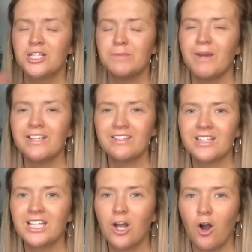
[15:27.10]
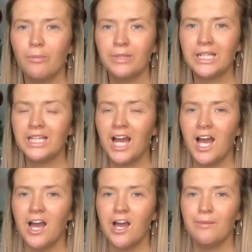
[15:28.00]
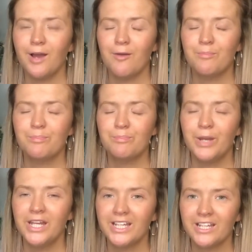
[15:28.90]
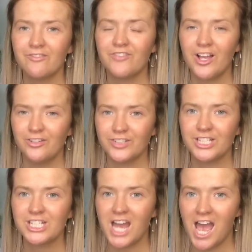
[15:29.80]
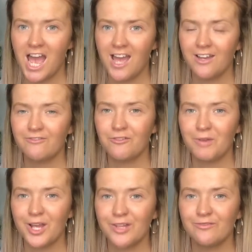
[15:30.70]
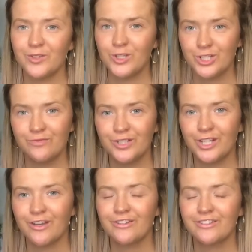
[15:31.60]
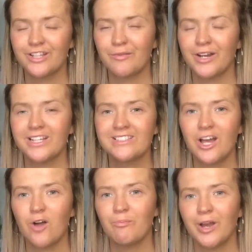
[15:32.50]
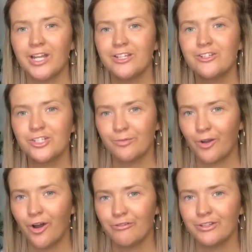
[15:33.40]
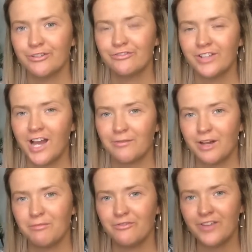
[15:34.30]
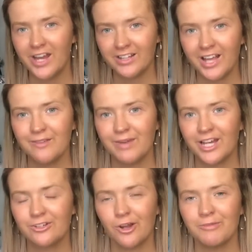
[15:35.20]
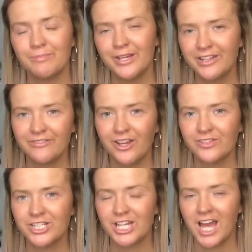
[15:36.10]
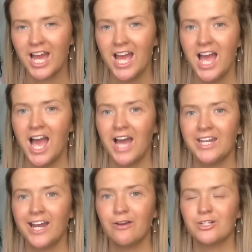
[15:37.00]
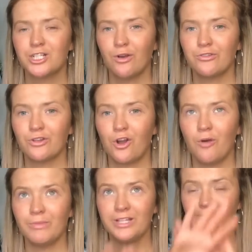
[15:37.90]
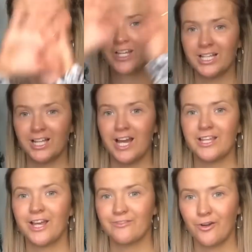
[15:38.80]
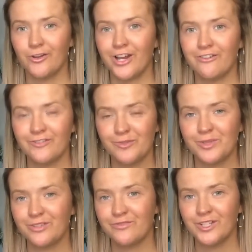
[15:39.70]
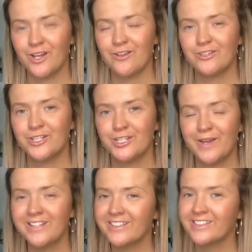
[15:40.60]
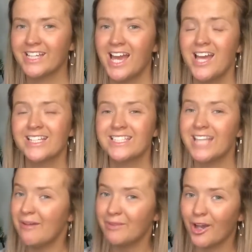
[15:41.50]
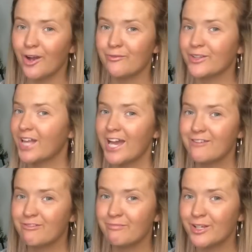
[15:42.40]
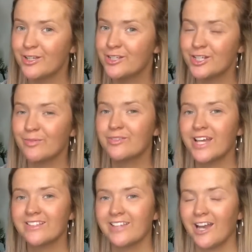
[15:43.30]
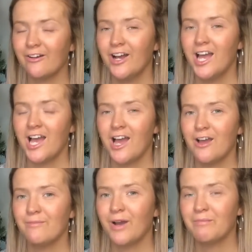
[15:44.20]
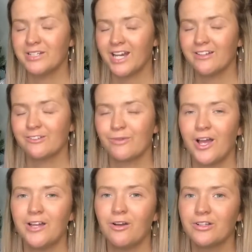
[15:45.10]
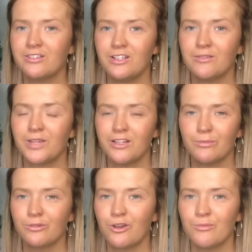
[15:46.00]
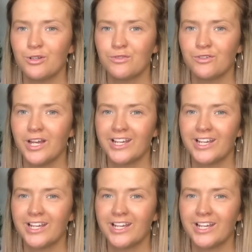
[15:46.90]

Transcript: She basically got me um, a pink velvet chair for my YouTube videos so that when I set up my YouTube corner in the flat, I'm gonna have a fairy light backdrop, my pink velvet chair, and now she also got me the ring light that I've got now filming this video. So she basically set me up for life with my YouTube set out um, and my dad as well. I honestly thank them so much for it.